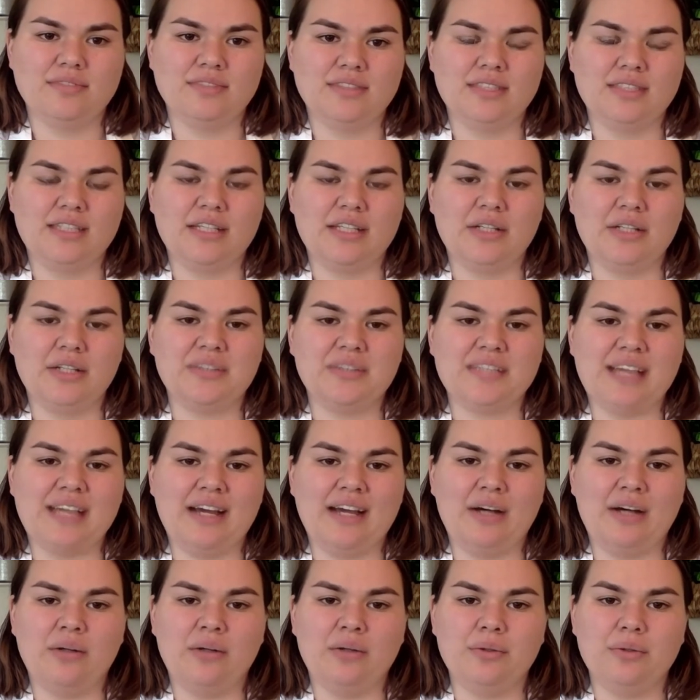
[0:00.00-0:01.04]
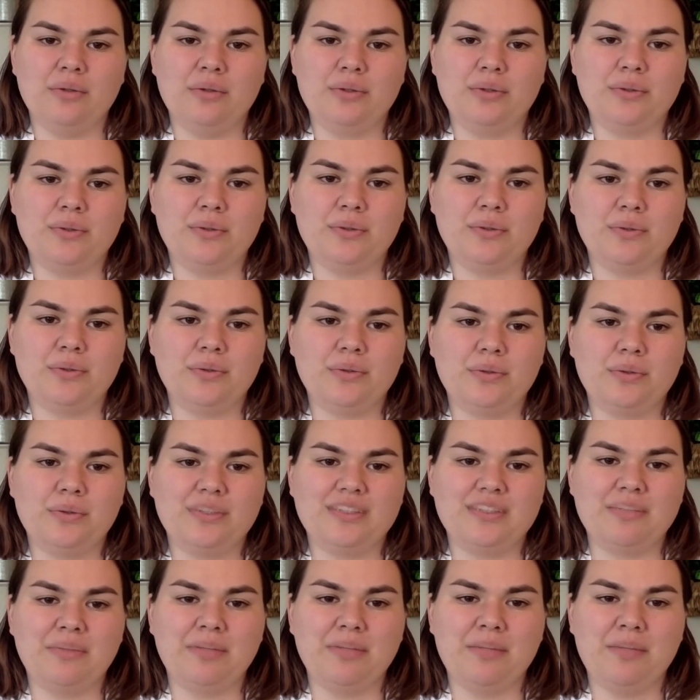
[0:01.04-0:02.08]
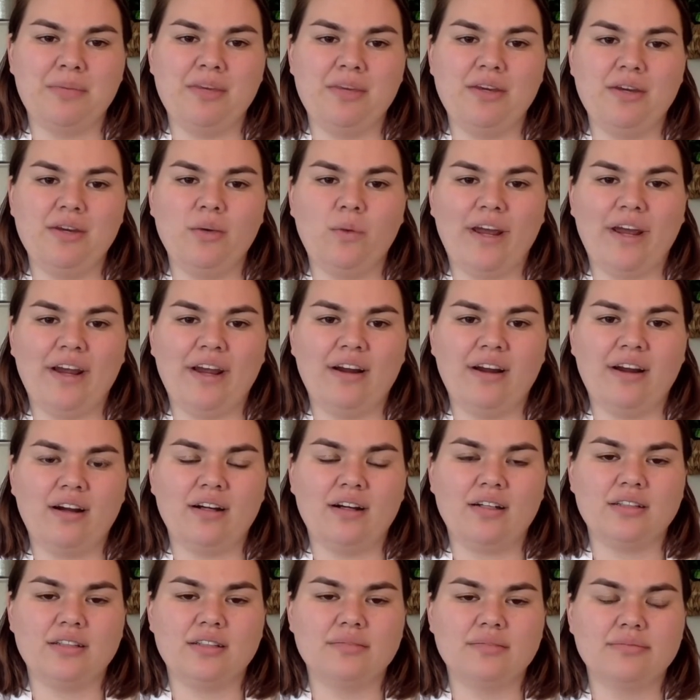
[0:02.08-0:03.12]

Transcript: and goes out, and being aware.